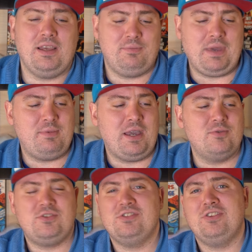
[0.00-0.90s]
like maybe I
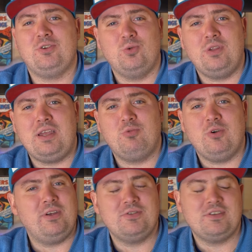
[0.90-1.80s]
was just a Kool-Aid
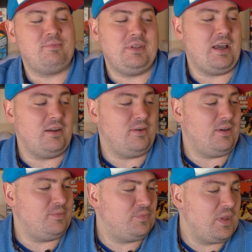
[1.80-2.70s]
boy or something, I don't know.